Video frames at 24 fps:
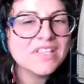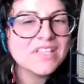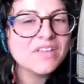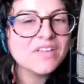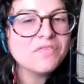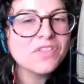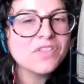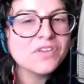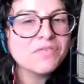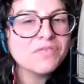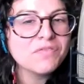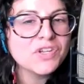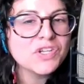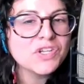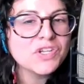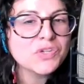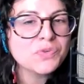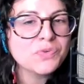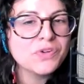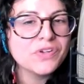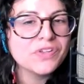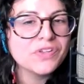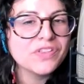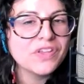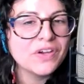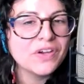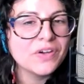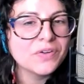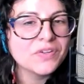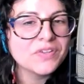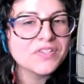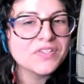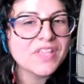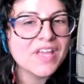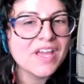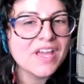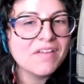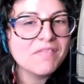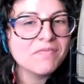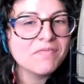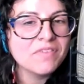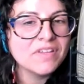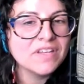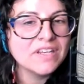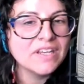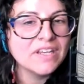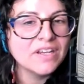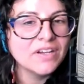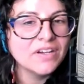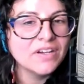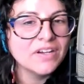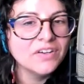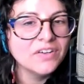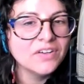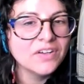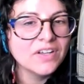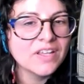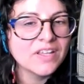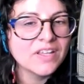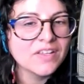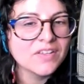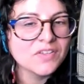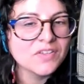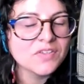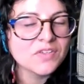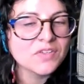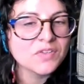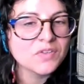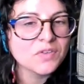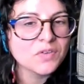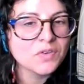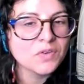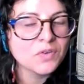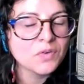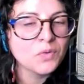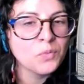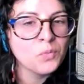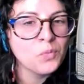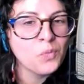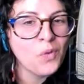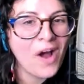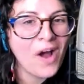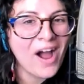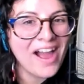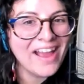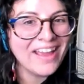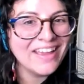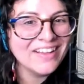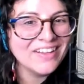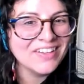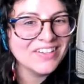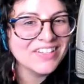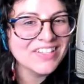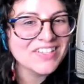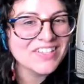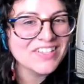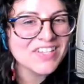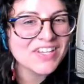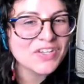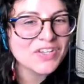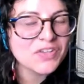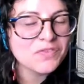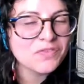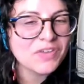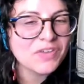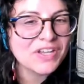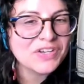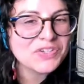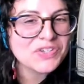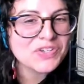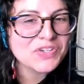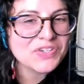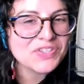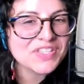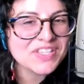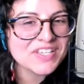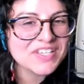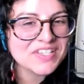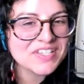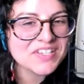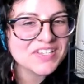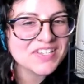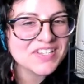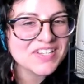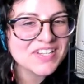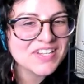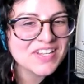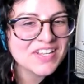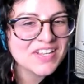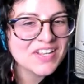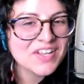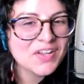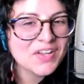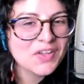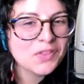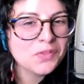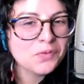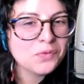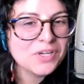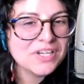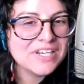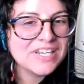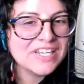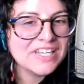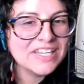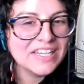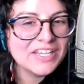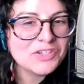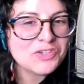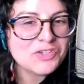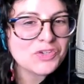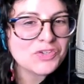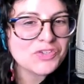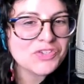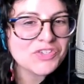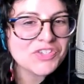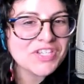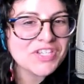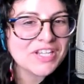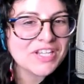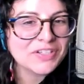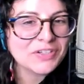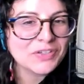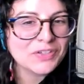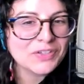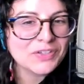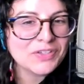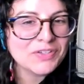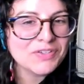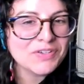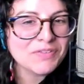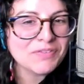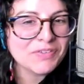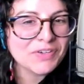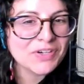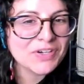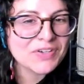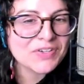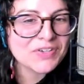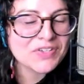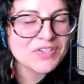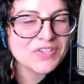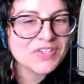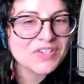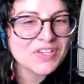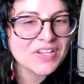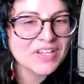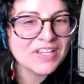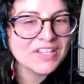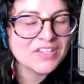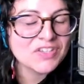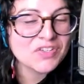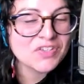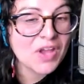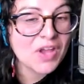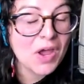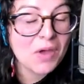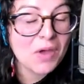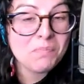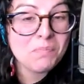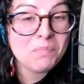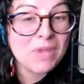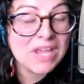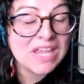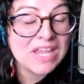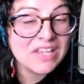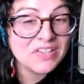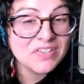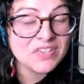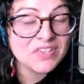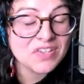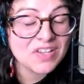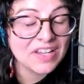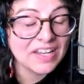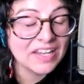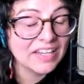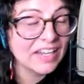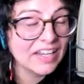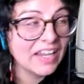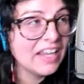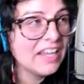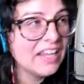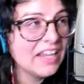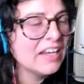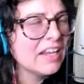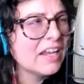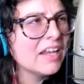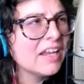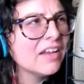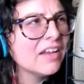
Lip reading: love the visual though, because that video is wild. It's like you've entered this 3D interstellar universe. It's amazing. Yeah. And I